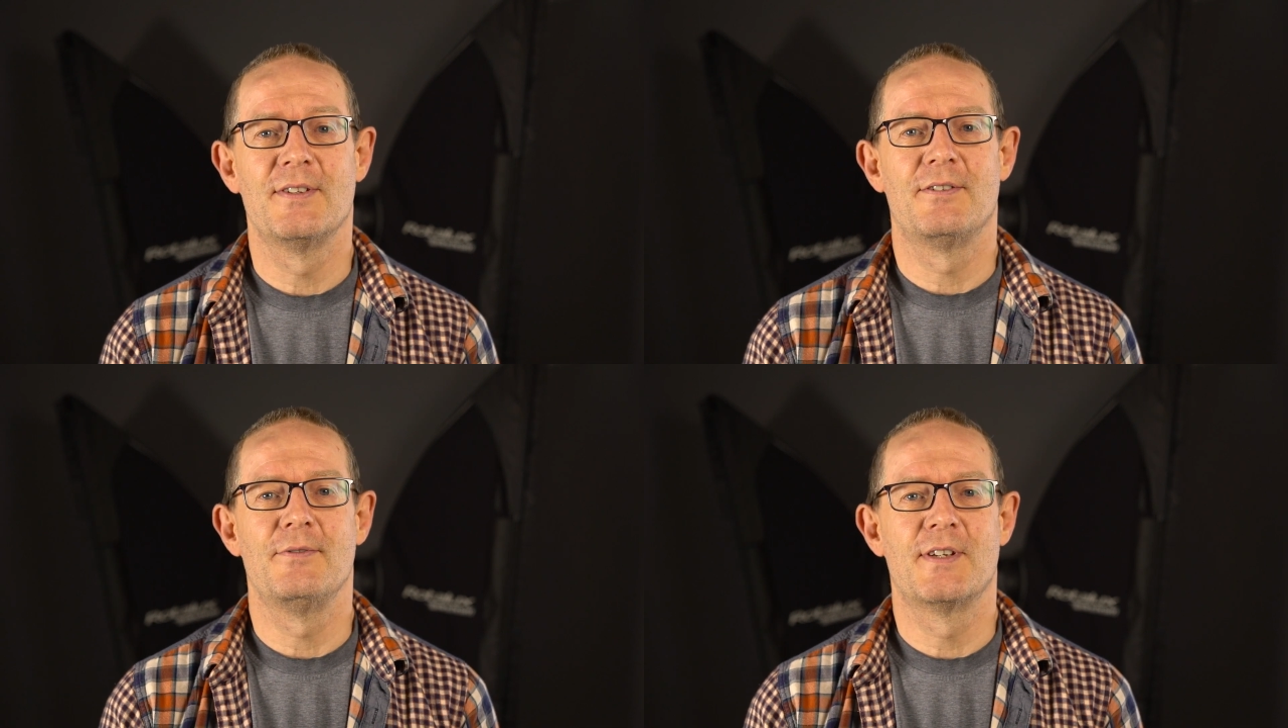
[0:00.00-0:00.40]

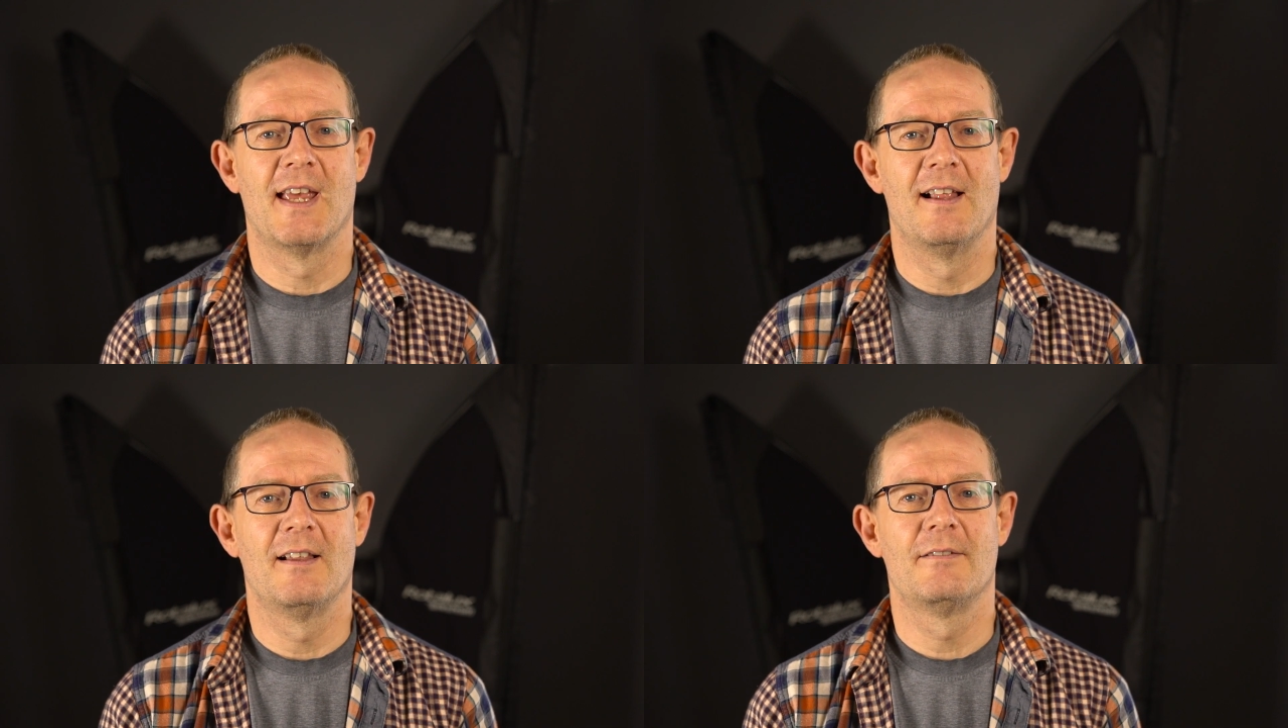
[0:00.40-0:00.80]
Do
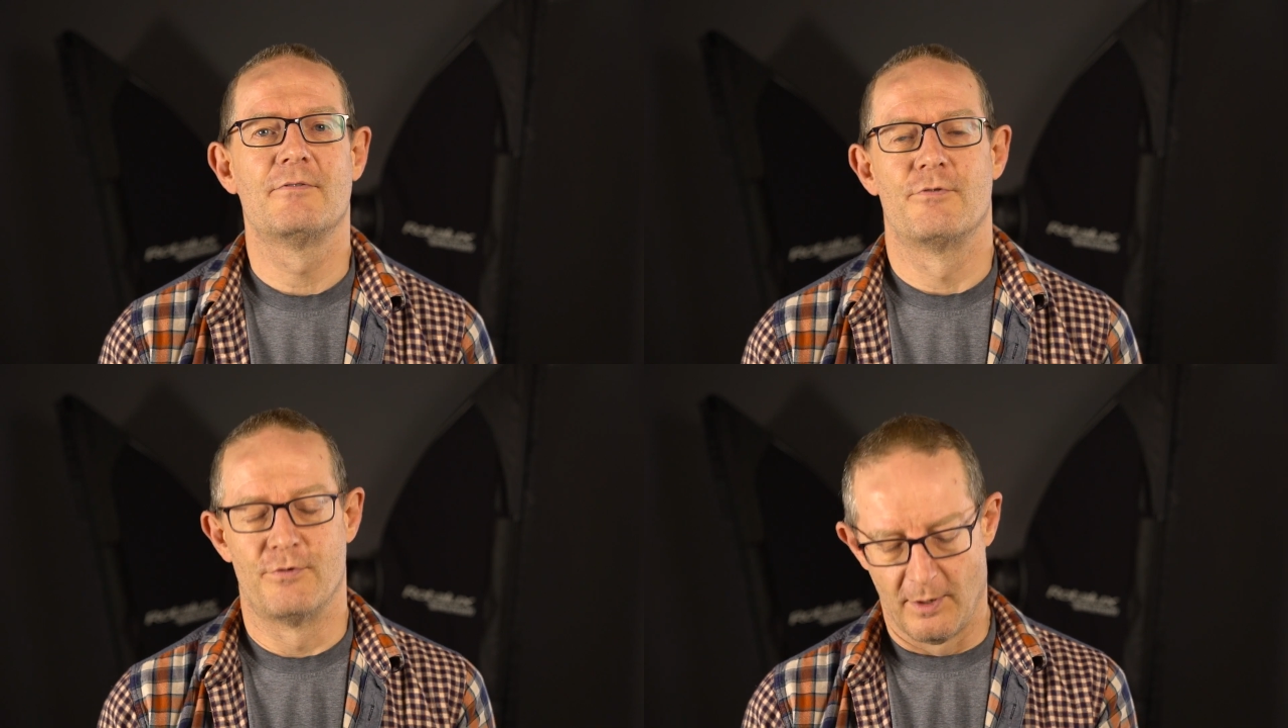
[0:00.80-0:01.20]
tell and
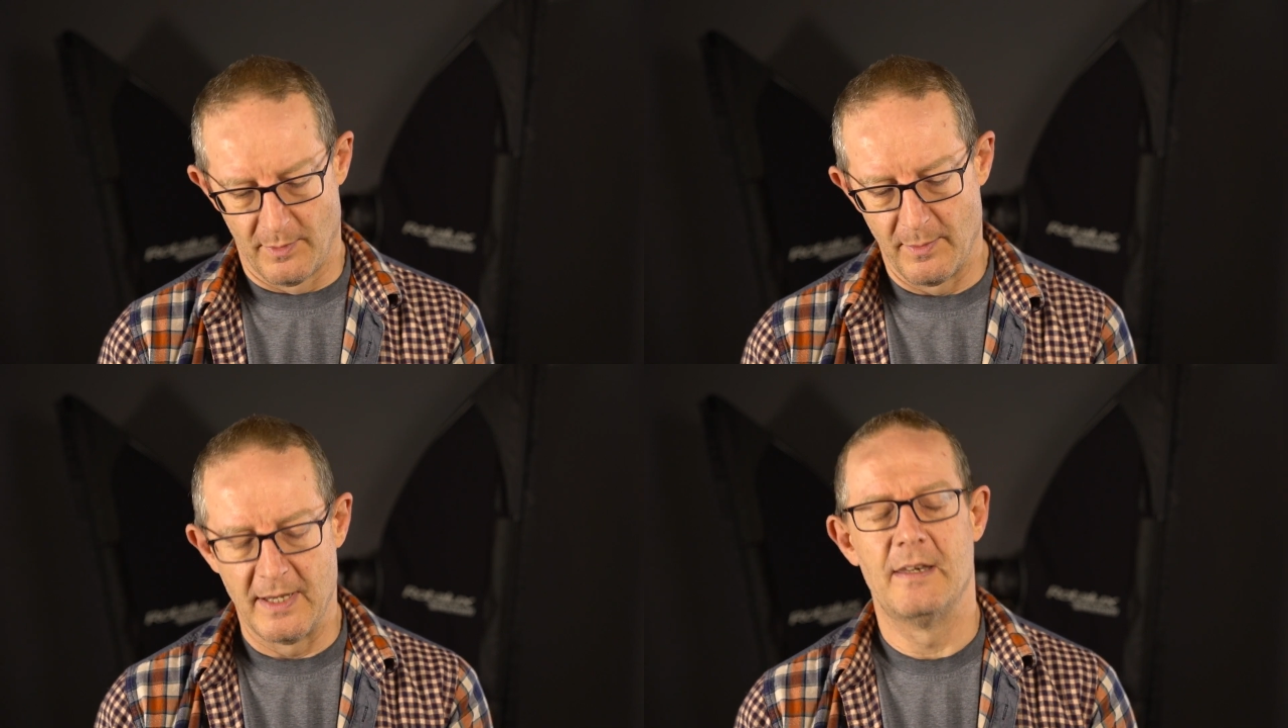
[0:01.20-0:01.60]
drop
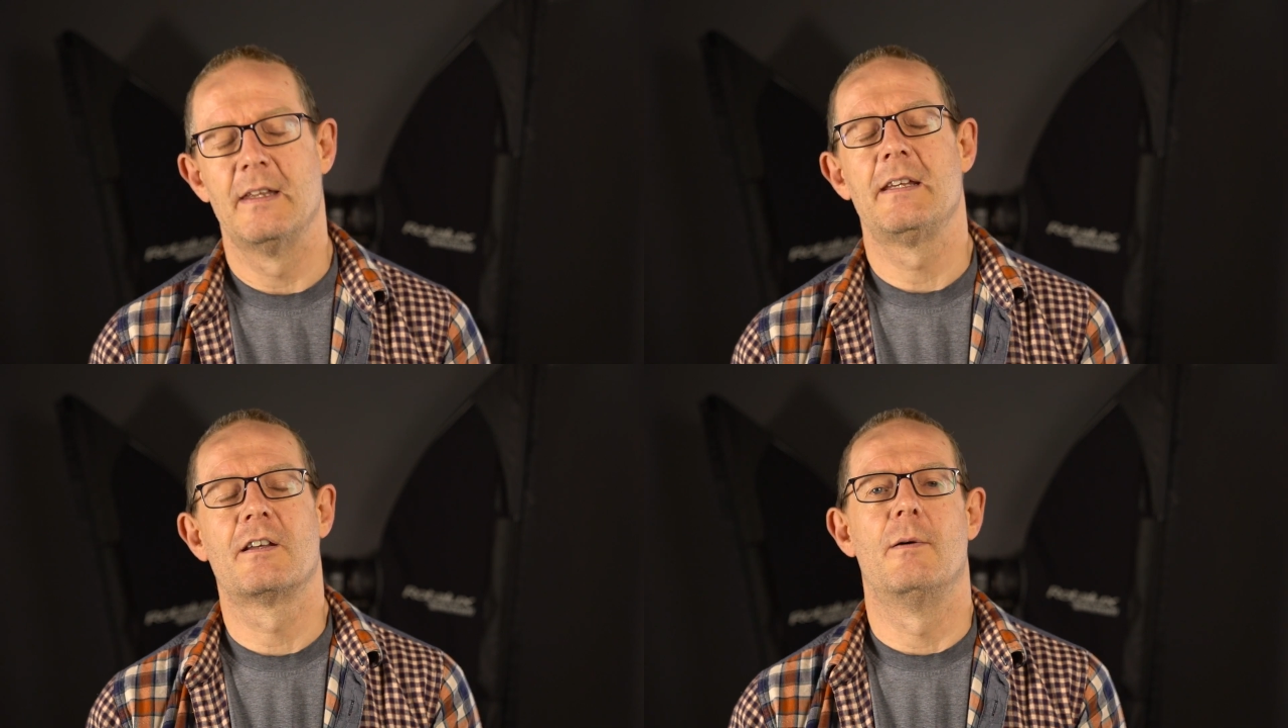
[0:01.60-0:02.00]
them in
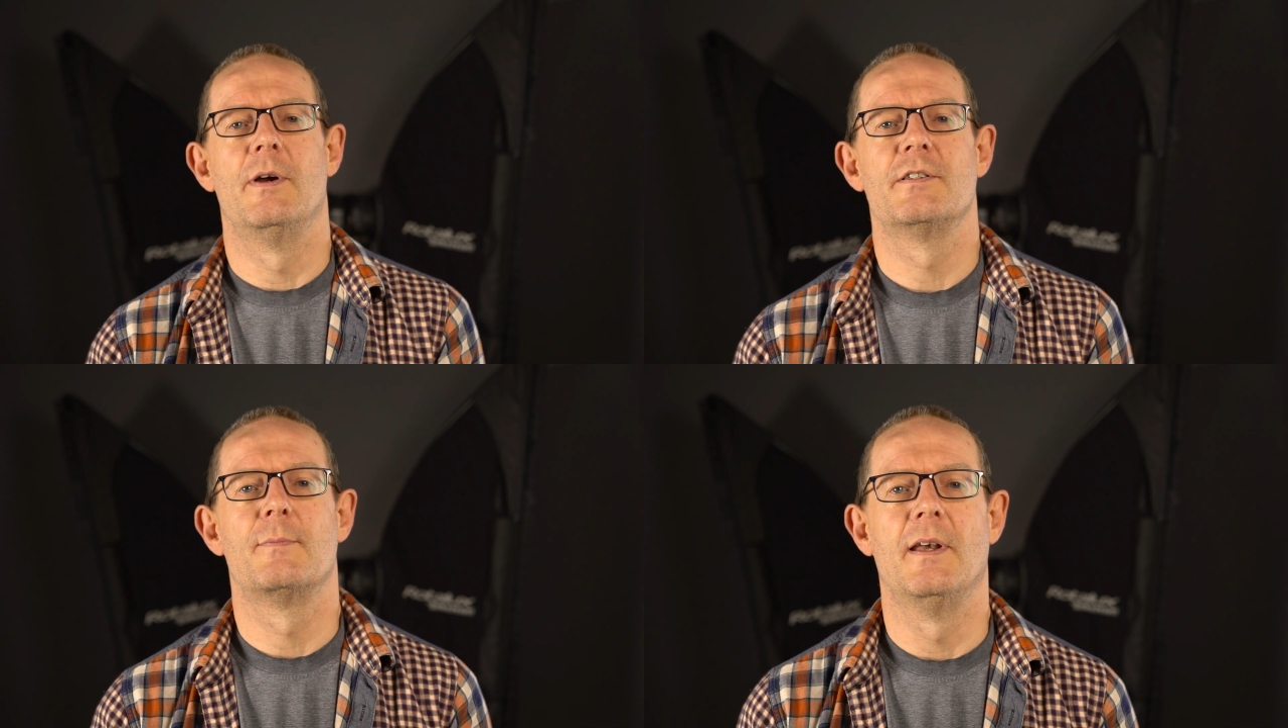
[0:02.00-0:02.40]
the
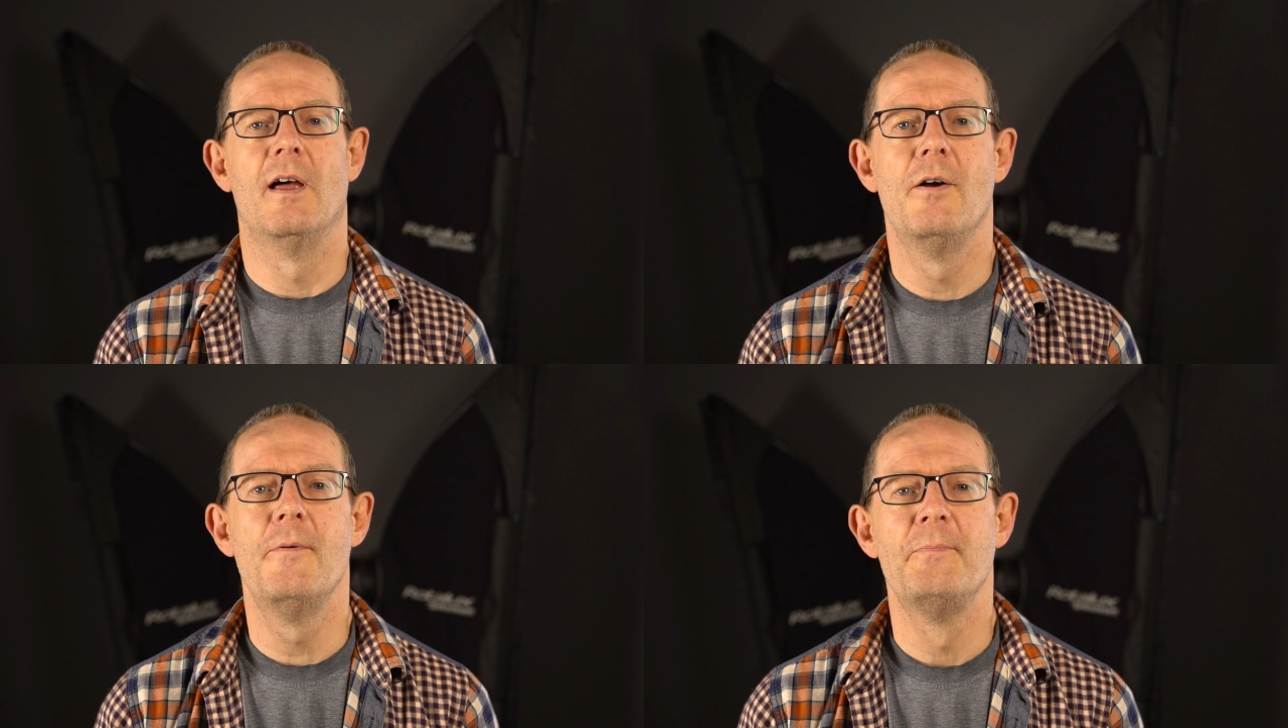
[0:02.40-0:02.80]
comments
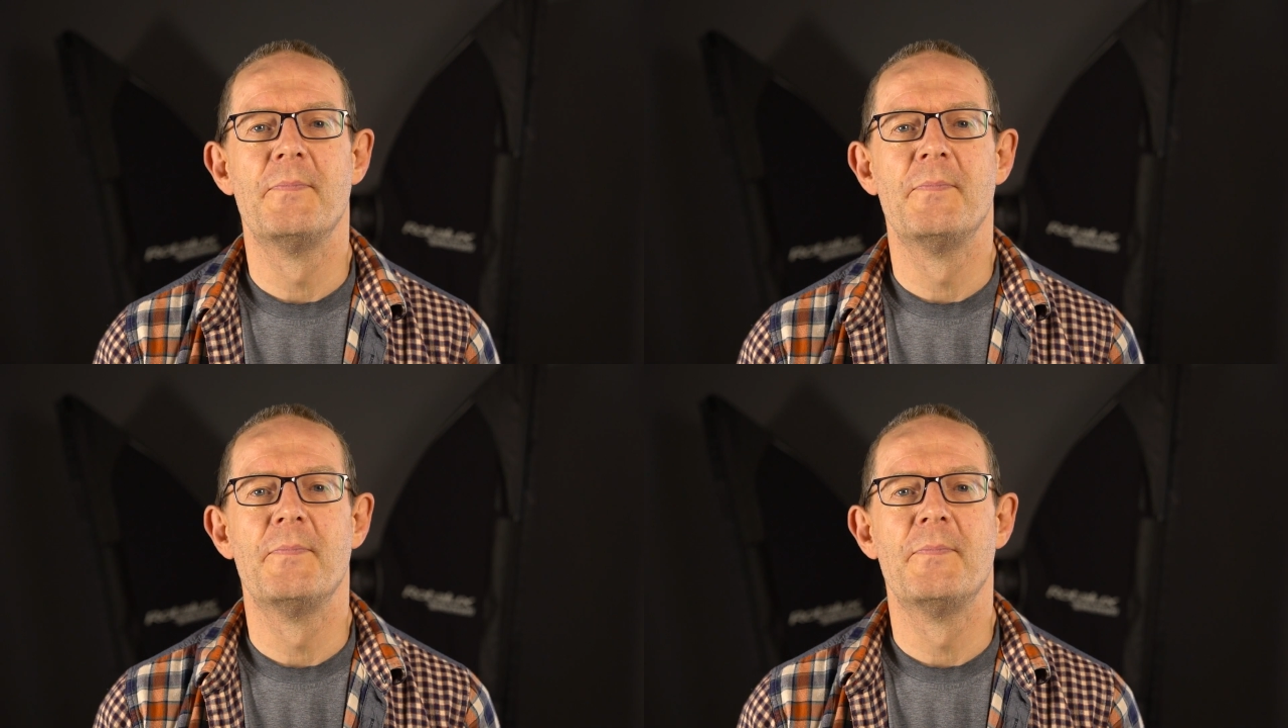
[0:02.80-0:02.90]
below.